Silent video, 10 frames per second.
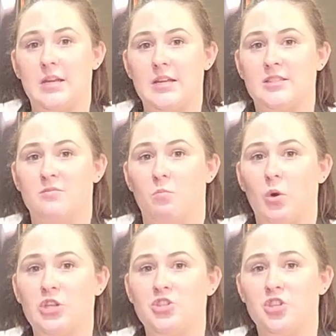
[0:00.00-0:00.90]
its
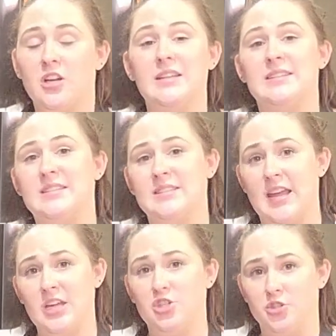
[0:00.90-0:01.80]
moisture and
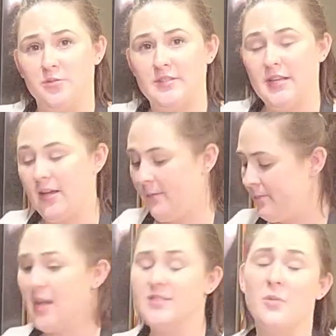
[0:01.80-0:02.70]
stay juicy,
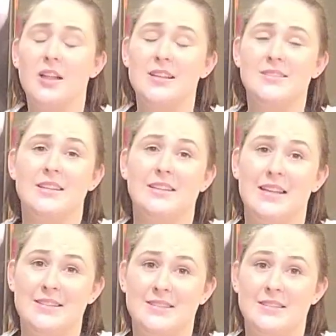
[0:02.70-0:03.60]
as well as it
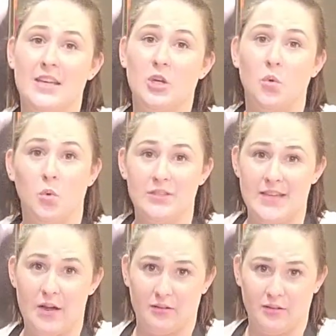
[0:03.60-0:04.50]
lets it cool
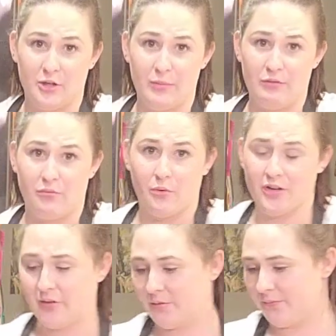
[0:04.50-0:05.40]
down a little bit for
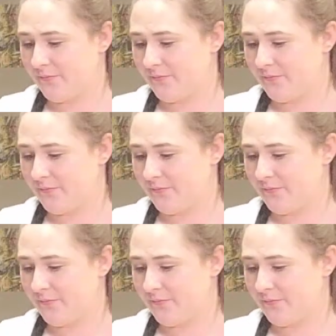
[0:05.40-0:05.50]
you.